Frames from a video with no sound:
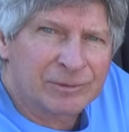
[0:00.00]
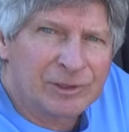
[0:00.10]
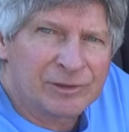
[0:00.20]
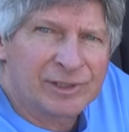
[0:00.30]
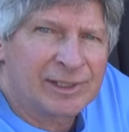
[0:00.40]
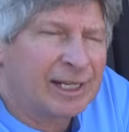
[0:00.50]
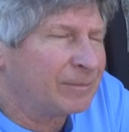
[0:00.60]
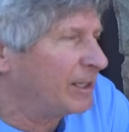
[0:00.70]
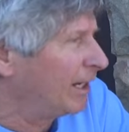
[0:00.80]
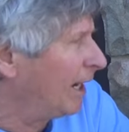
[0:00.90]
What used to take
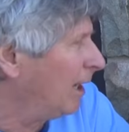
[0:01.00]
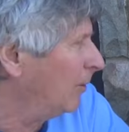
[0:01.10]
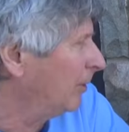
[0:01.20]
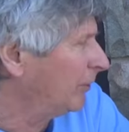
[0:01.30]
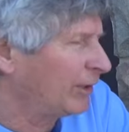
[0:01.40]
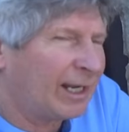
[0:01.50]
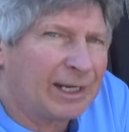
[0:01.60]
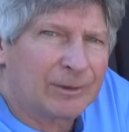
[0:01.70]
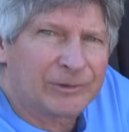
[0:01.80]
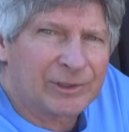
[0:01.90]
me hours and
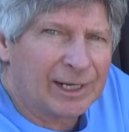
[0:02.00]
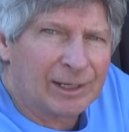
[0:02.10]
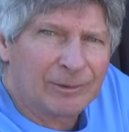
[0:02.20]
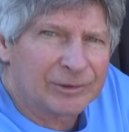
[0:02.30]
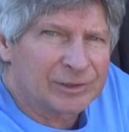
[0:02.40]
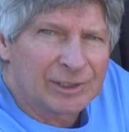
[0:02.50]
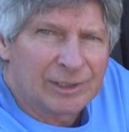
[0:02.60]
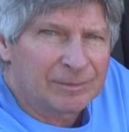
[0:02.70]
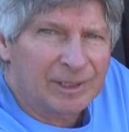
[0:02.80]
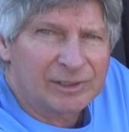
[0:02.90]
hours and hours
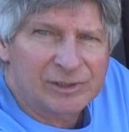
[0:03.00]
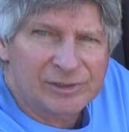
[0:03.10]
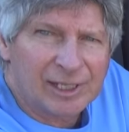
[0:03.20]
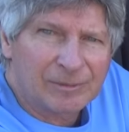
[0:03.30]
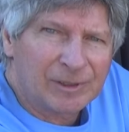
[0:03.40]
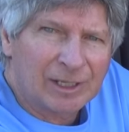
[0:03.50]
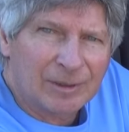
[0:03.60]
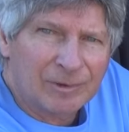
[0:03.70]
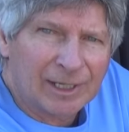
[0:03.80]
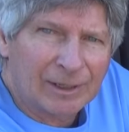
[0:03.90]
might just take me a
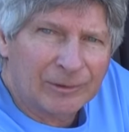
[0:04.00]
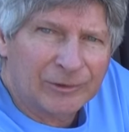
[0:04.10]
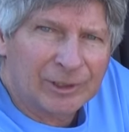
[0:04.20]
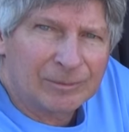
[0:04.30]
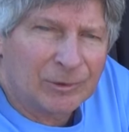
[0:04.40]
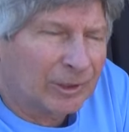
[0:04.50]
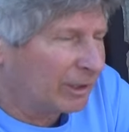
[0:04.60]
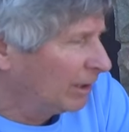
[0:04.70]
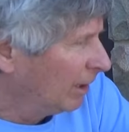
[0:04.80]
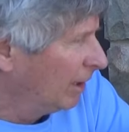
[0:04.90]
couple hours anymore.